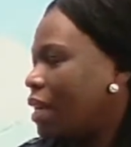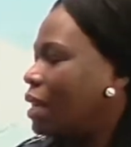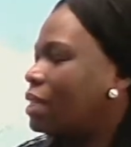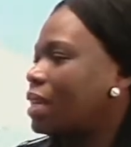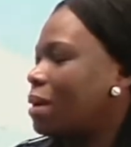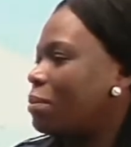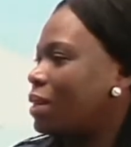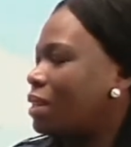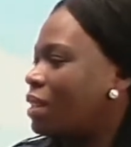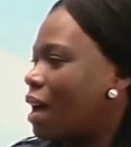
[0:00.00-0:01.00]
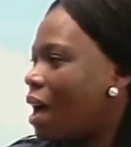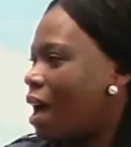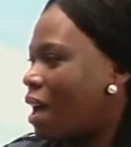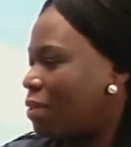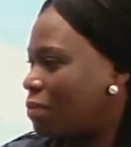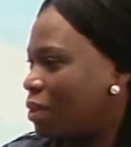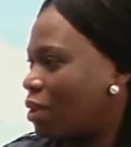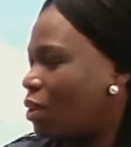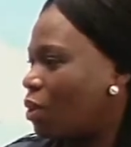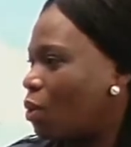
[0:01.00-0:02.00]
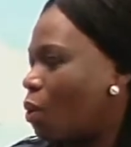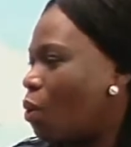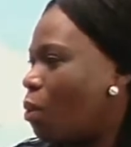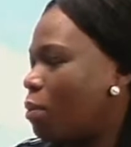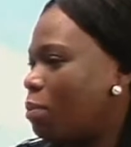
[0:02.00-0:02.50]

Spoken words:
it can be either heavy or